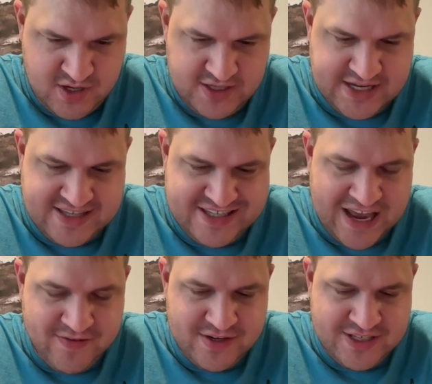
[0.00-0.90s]
He's had
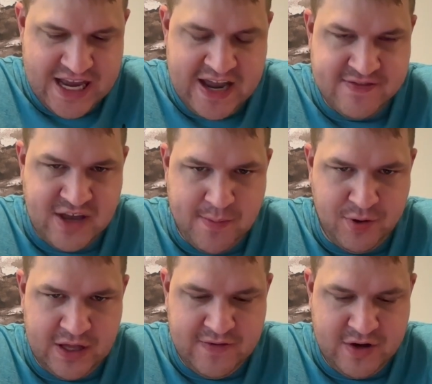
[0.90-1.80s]
seven saves, I
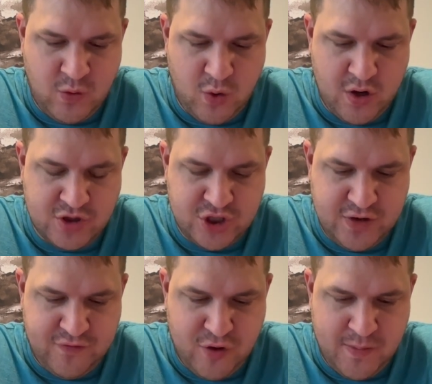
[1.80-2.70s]
believe, in a Royals
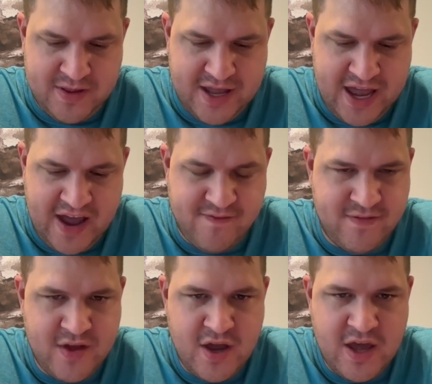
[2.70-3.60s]
uniform, and they have
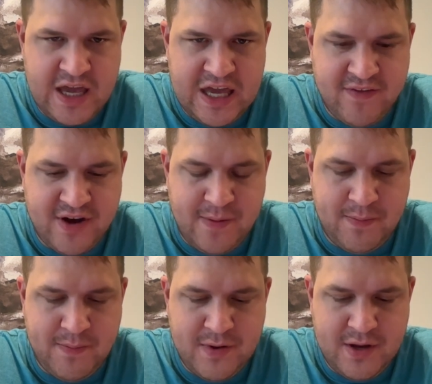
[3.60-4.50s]
given
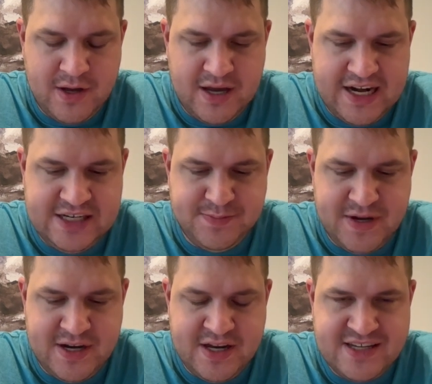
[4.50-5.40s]
up, and he's
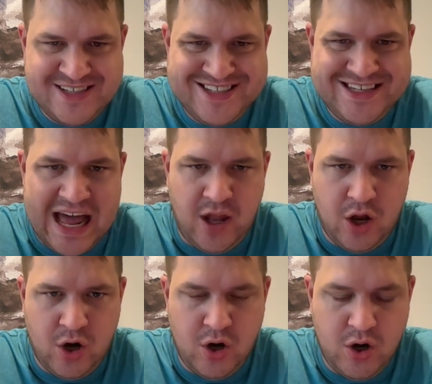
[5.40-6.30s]
been
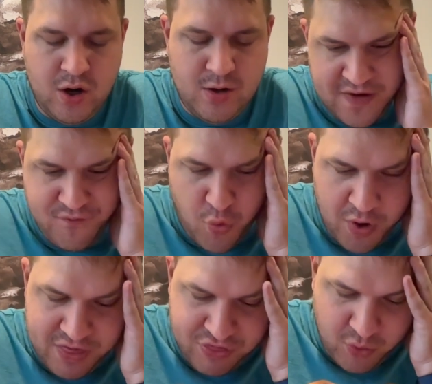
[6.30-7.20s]
stellar. Been
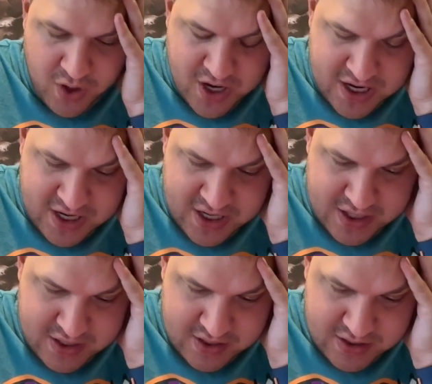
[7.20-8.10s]
4-3.